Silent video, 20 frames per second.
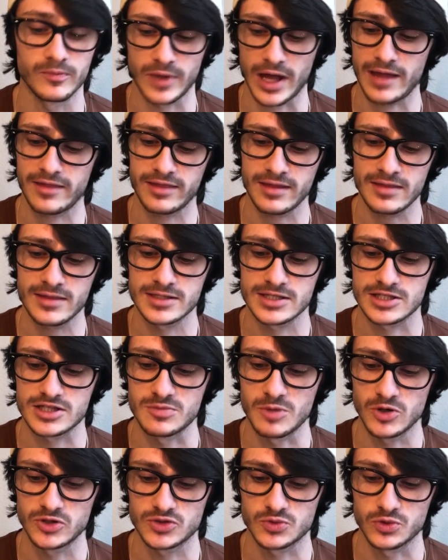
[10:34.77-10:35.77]
I think this is the
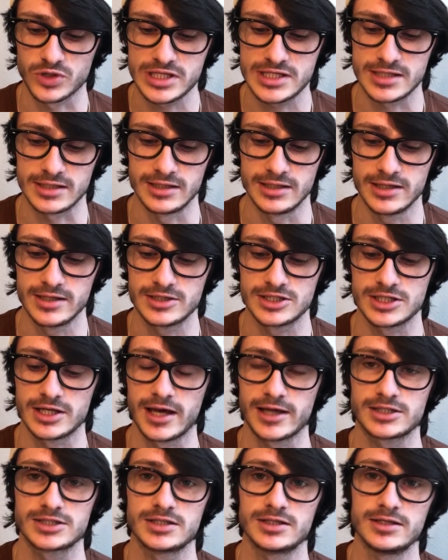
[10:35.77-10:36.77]
most recent addition
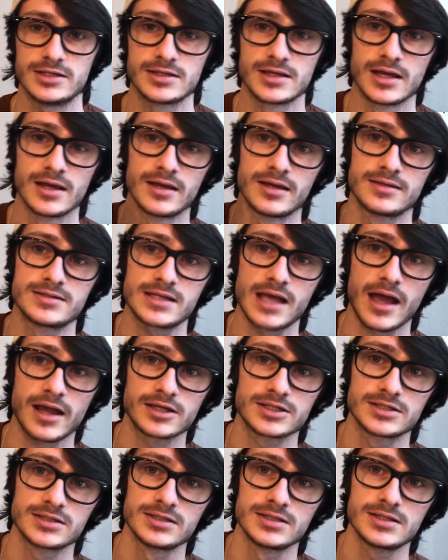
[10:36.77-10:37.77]
actually. It's
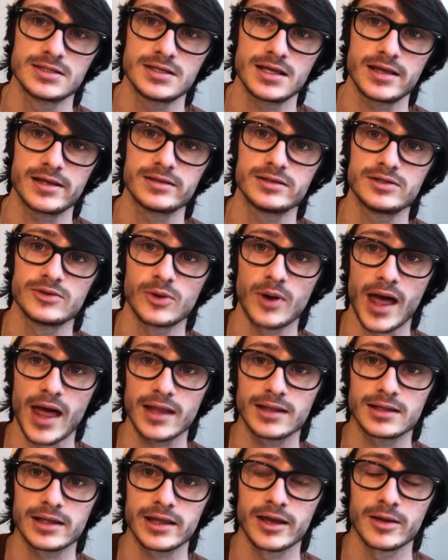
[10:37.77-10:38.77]
actually a little
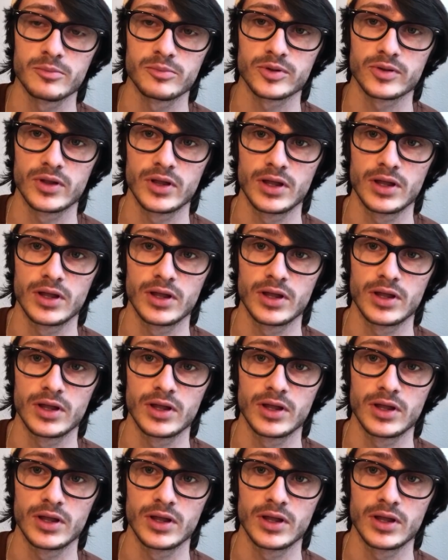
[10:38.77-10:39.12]
headlamp.